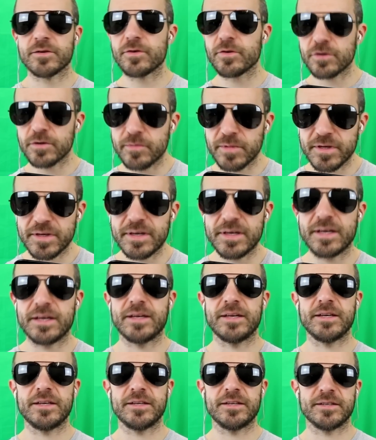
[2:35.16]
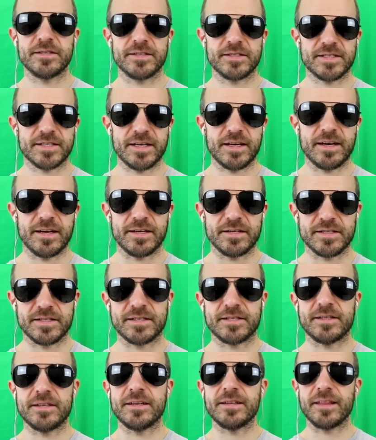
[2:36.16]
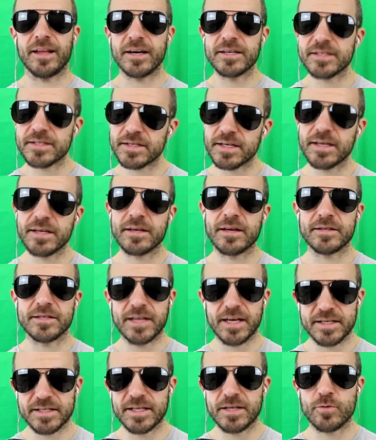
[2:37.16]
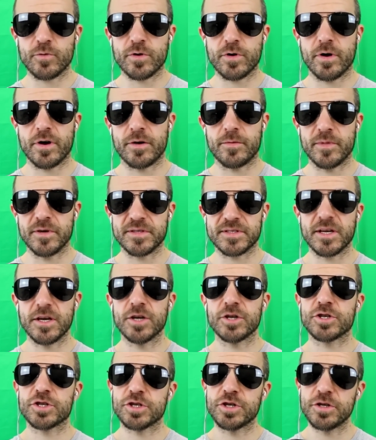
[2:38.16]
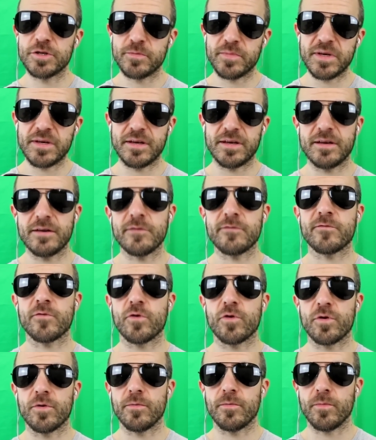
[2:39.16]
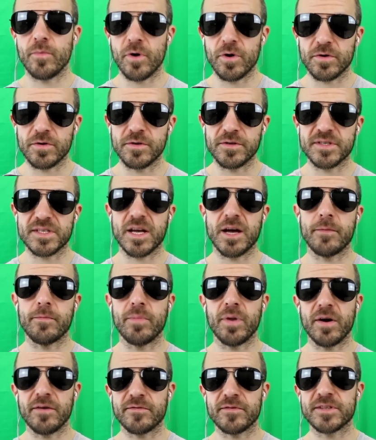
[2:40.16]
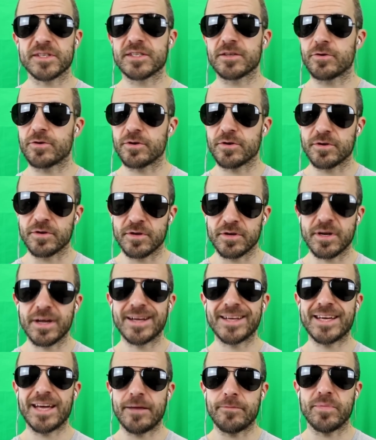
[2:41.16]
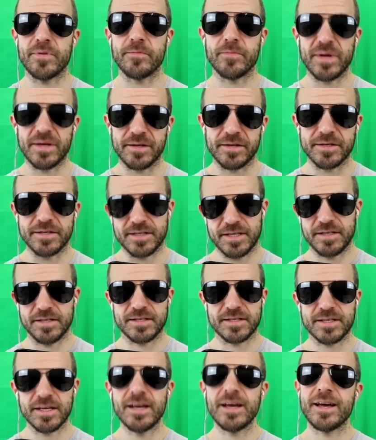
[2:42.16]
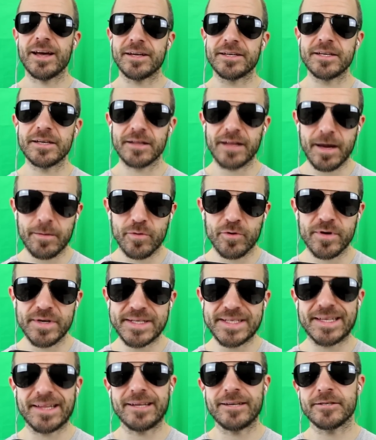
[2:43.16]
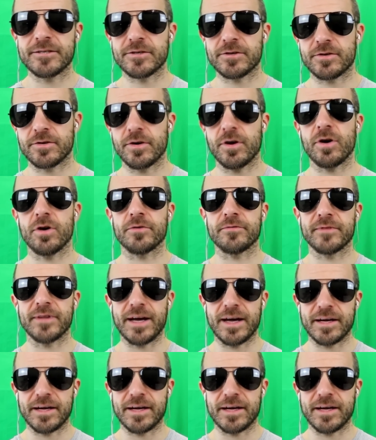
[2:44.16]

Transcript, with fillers: So, notably, he says the licensing and testing requirements should be for models above certain capabilities. And he elaborates later on